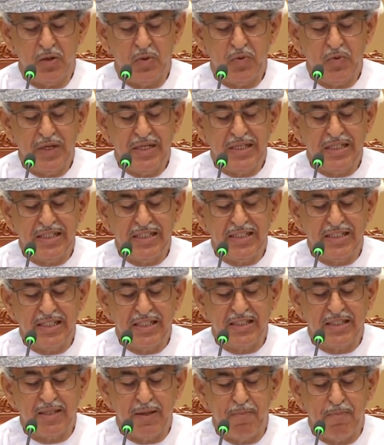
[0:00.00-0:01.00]

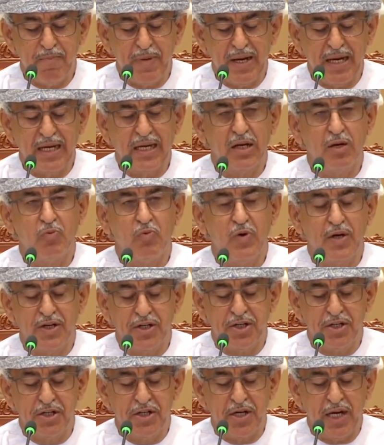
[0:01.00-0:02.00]

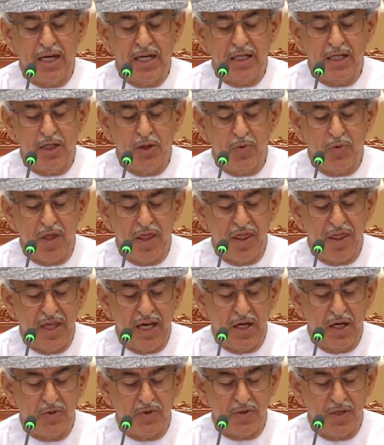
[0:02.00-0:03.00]

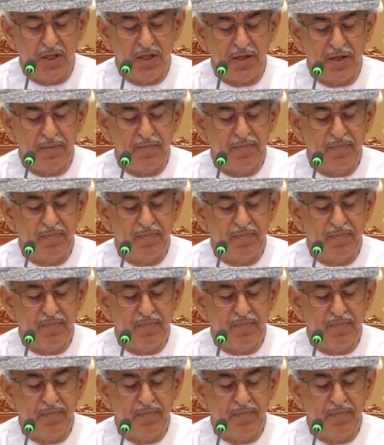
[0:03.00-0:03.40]
26,181,000.